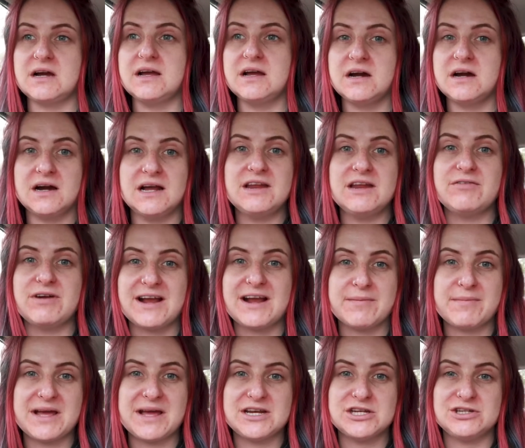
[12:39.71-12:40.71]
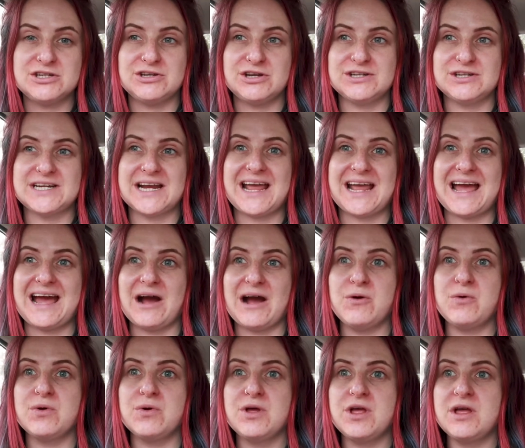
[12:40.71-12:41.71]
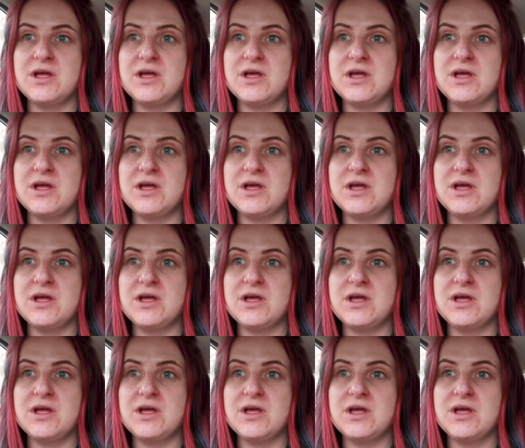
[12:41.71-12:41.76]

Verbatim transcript: I highly recommend you go check it out.